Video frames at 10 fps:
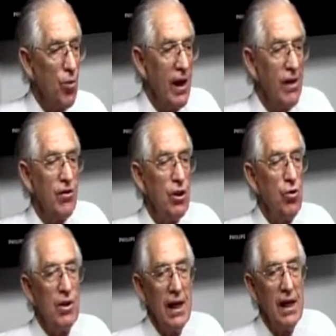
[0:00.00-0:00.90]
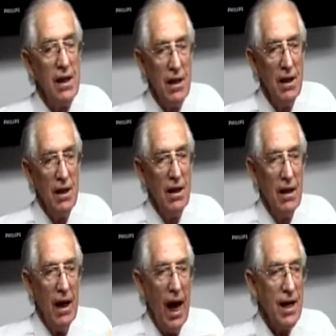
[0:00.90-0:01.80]
Whatever you did
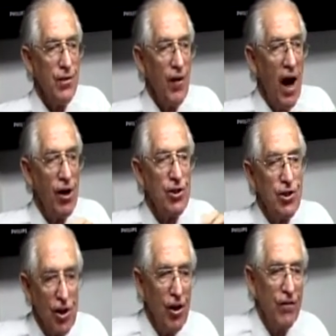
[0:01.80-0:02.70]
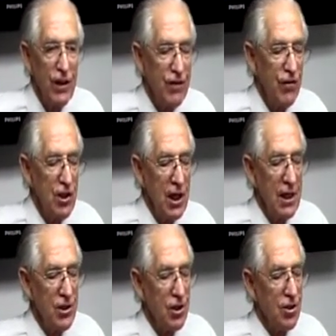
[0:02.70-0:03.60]
as far as service for
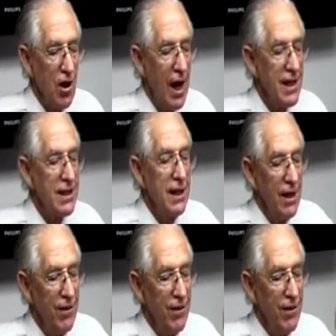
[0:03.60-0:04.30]
Jesus Christ,